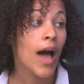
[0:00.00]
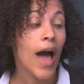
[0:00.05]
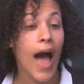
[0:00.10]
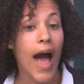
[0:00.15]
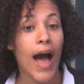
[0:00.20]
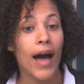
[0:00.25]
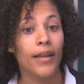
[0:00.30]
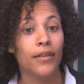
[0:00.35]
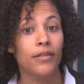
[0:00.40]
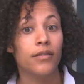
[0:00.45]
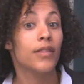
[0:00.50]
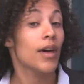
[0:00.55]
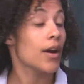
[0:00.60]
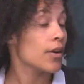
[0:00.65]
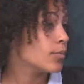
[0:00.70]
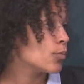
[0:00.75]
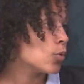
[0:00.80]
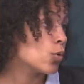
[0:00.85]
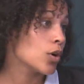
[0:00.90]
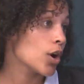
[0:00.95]
And there are
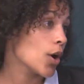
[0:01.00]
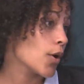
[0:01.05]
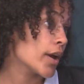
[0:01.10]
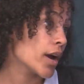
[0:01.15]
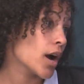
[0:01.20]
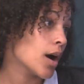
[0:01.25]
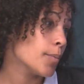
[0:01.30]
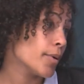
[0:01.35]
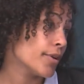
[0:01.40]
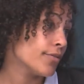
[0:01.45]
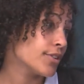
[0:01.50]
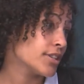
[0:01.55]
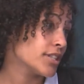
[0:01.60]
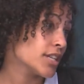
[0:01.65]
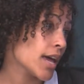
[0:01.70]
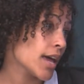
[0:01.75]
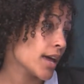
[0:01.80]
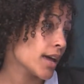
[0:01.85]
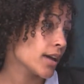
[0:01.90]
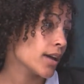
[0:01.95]
more going up every
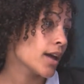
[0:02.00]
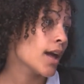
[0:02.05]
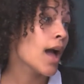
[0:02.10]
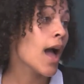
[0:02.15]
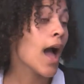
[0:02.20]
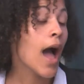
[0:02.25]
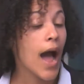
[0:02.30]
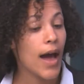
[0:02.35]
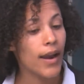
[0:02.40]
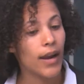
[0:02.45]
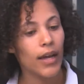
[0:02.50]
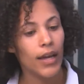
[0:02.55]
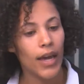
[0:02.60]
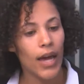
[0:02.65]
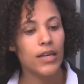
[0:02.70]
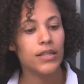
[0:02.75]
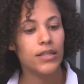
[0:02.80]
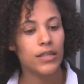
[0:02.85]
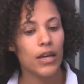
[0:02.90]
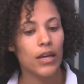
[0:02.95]
day. And I
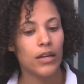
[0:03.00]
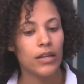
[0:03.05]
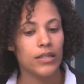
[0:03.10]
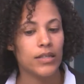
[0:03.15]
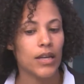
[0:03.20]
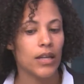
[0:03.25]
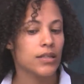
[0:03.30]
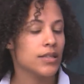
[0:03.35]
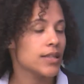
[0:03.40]
guess, in a sense,